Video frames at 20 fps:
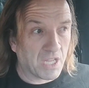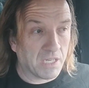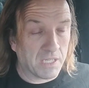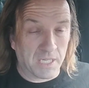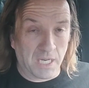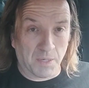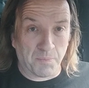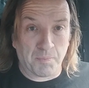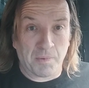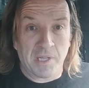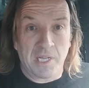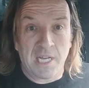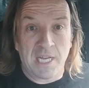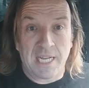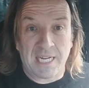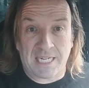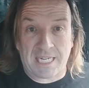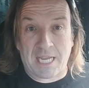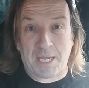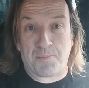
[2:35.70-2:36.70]
to help
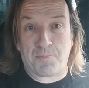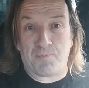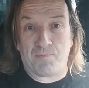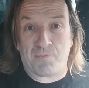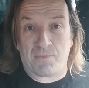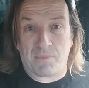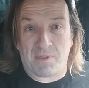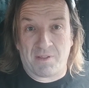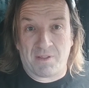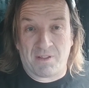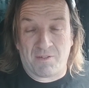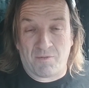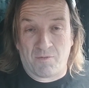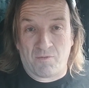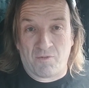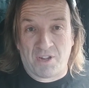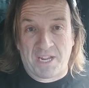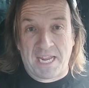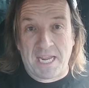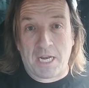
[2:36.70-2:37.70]
keep
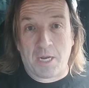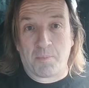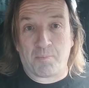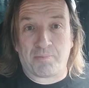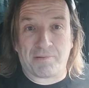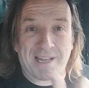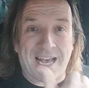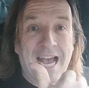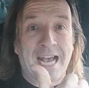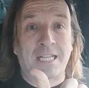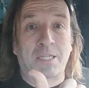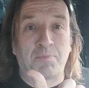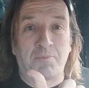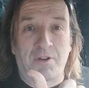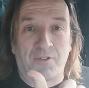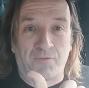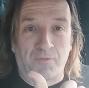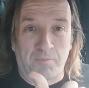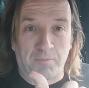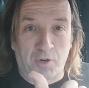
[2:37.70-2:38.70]
heated
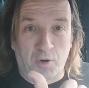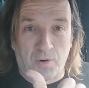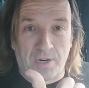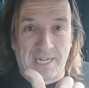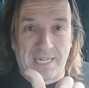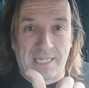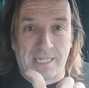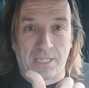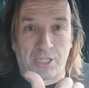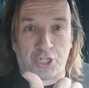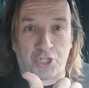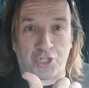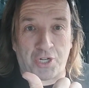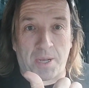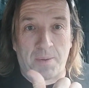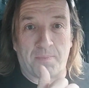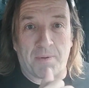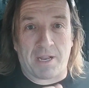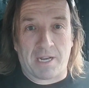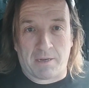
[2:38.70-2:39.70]
plasma from going into the
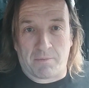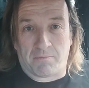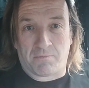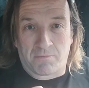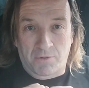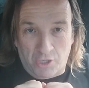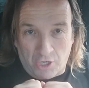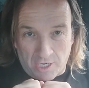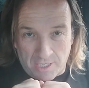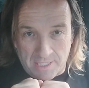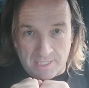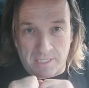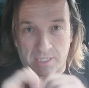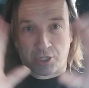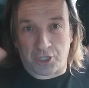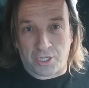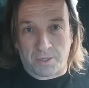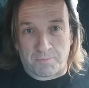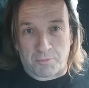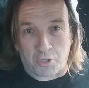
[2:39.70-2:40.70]
ship and causing the
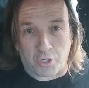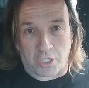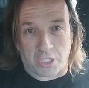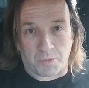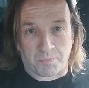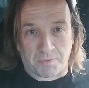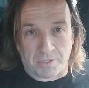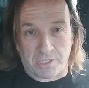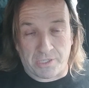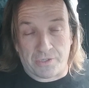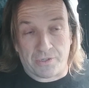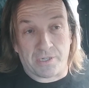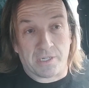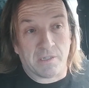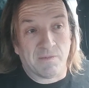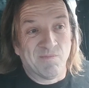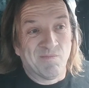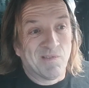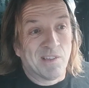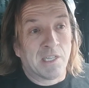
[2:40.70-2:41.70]
ship to explode.
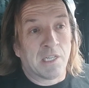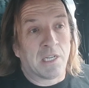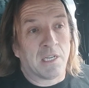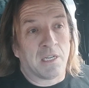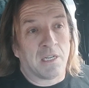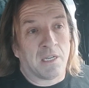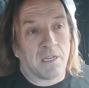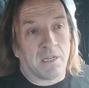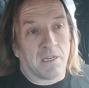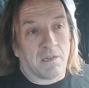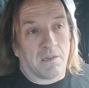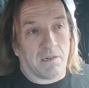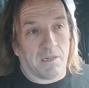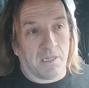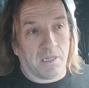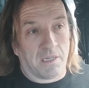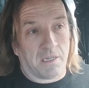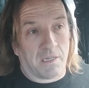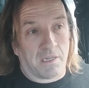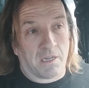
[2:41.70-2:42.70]

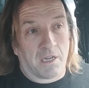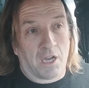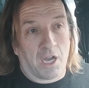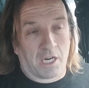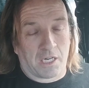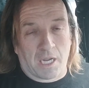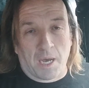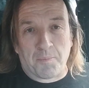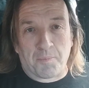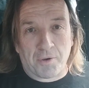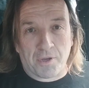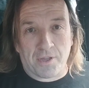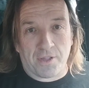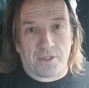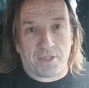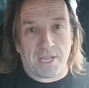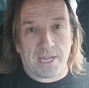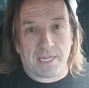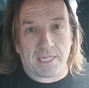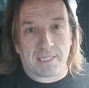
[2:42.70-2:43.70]
A couple of
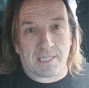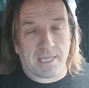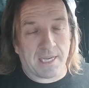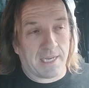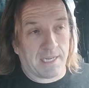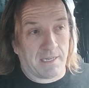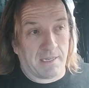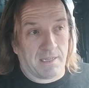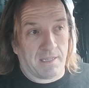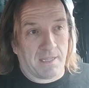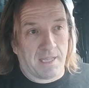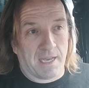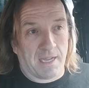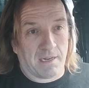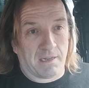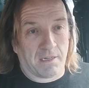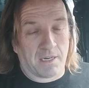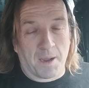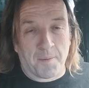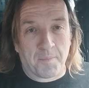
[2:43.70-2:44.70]
things that
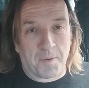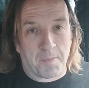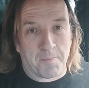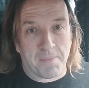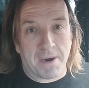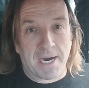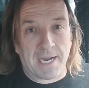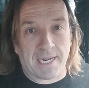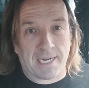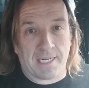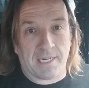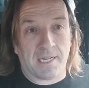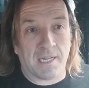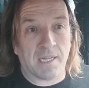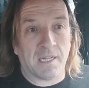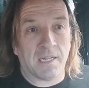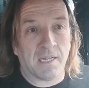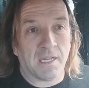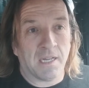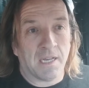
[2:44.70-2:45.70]
come to mind.